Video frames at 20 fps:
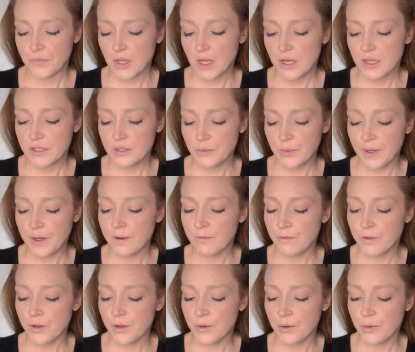So we have
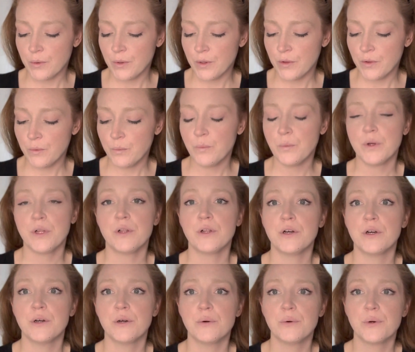the goat and the
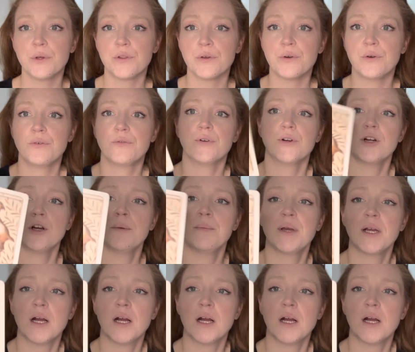willow with overcoming